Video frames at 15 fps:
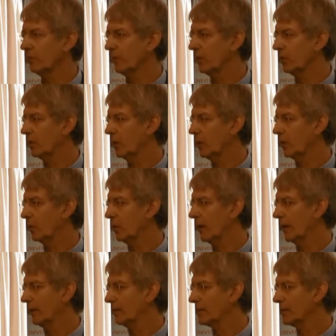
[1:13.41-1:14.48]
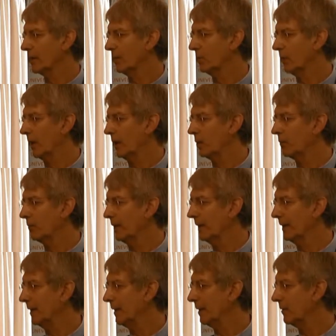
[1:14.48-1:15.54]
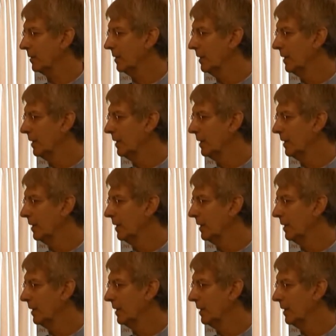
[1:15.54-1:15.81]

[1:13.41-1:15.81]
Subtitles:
but you can't quite understand why you're feeling it.